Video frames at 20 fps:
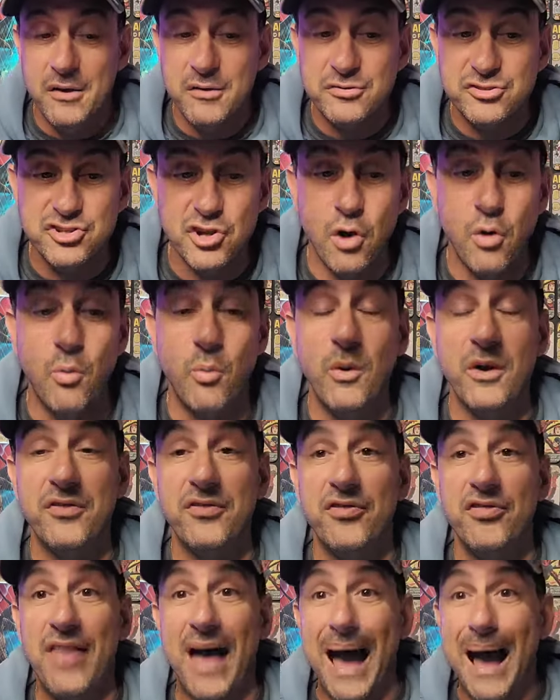So
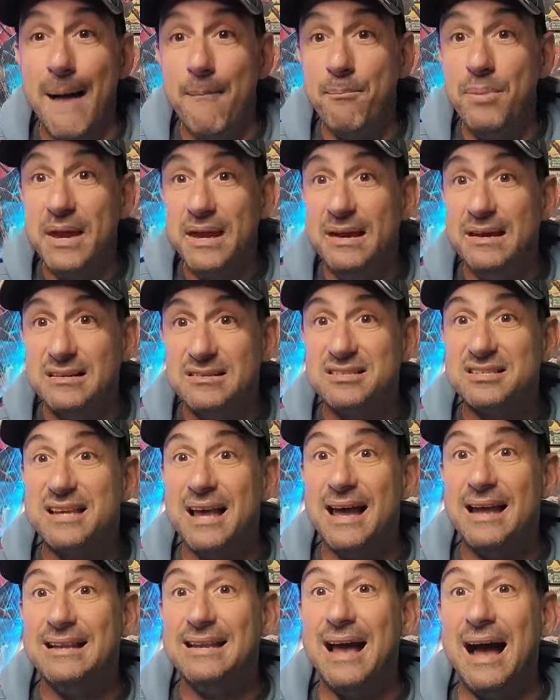with that being
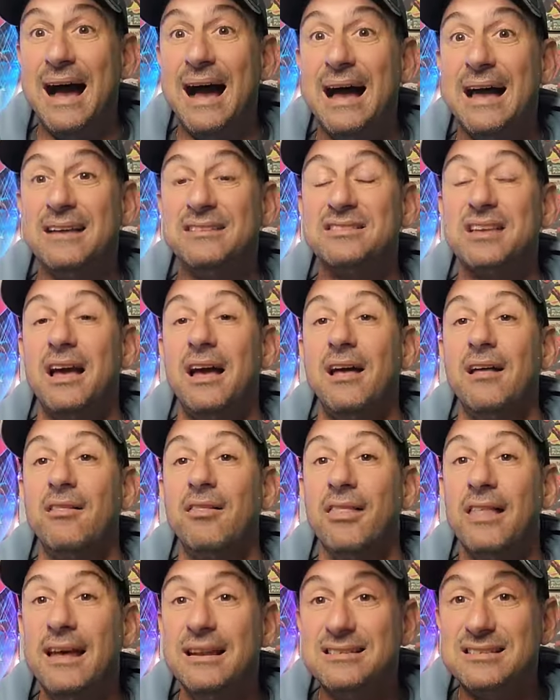said, guys,
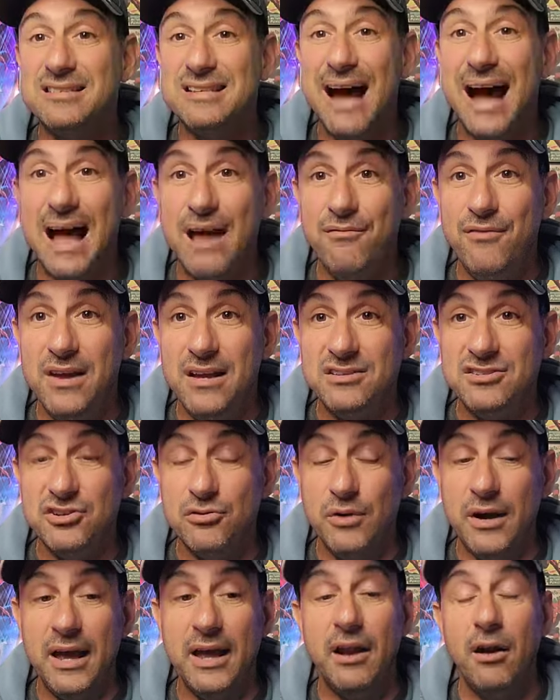let's dive
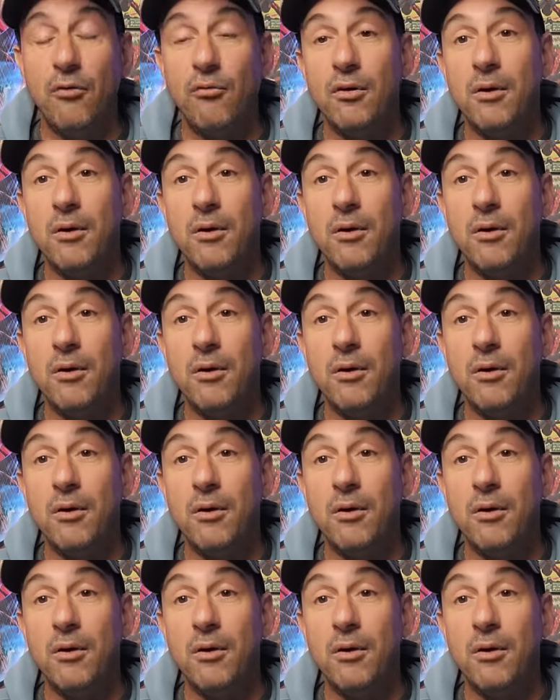into it.